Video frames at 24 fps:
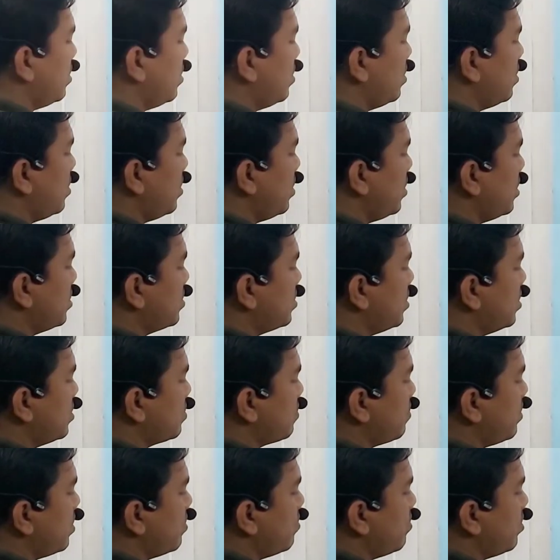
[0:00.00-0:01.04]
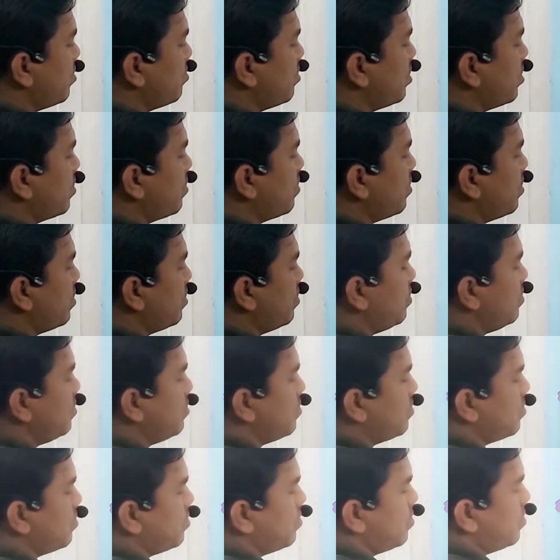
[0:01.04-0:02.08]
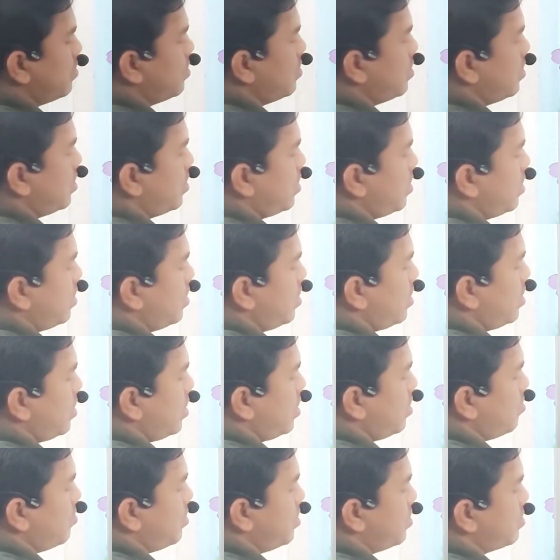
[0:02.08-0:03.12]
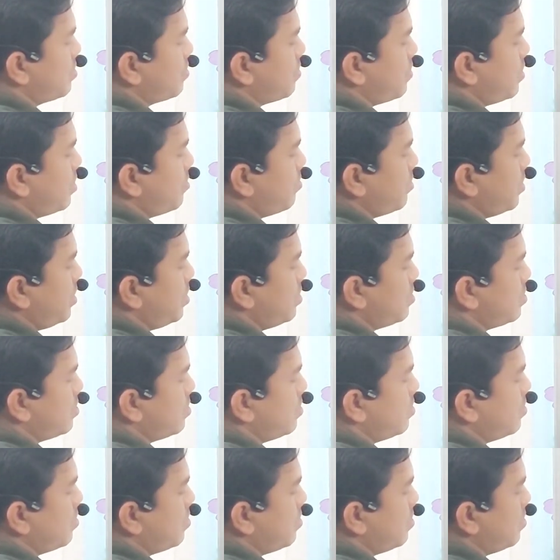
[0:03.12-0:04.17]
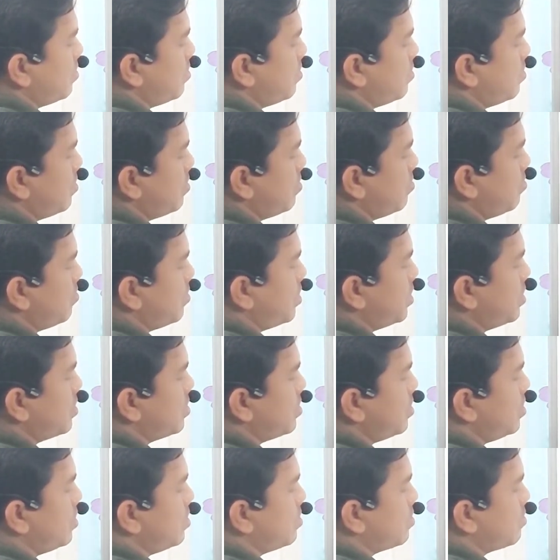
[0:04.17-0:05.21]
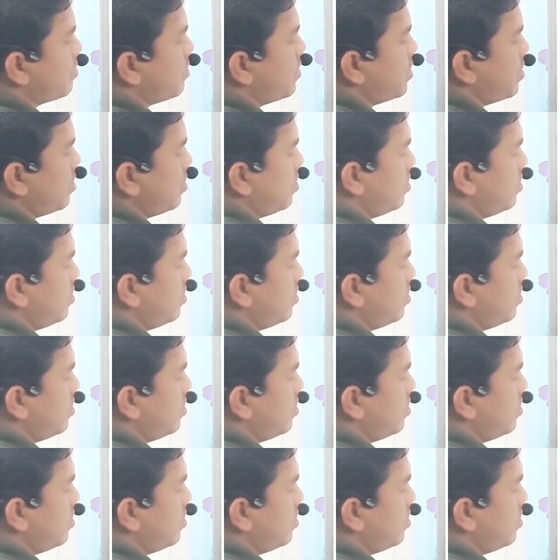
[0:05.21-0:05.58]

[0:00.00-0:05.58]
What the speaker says: AC square will be equal to AB square plus BC squared.